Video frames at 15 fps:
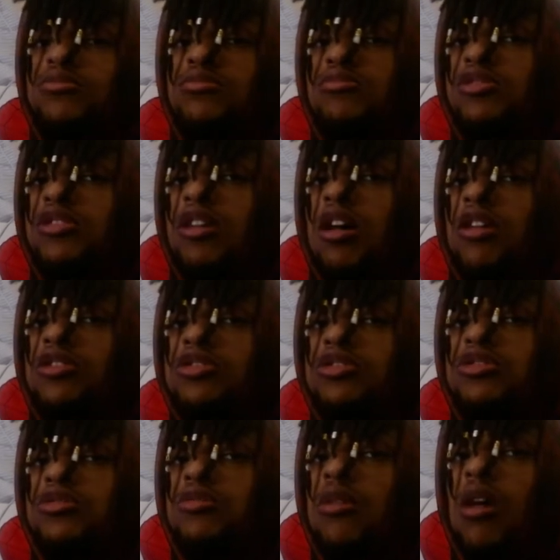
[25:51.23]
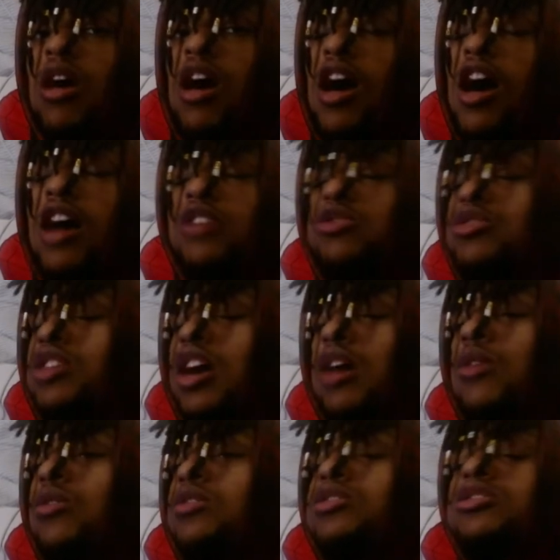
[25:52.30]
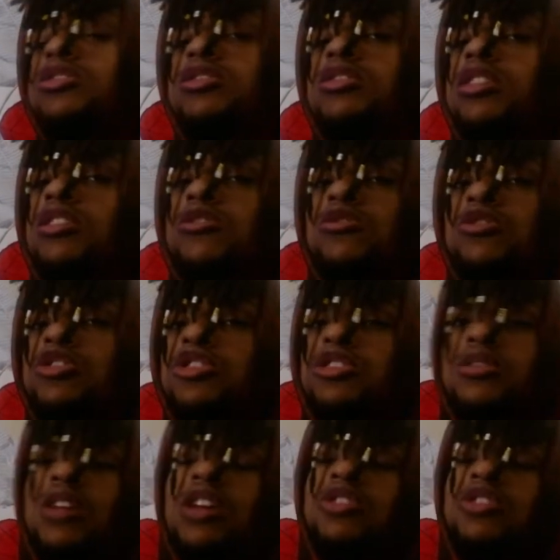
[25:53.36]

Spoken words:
To be honest, I do not want to see the other shit.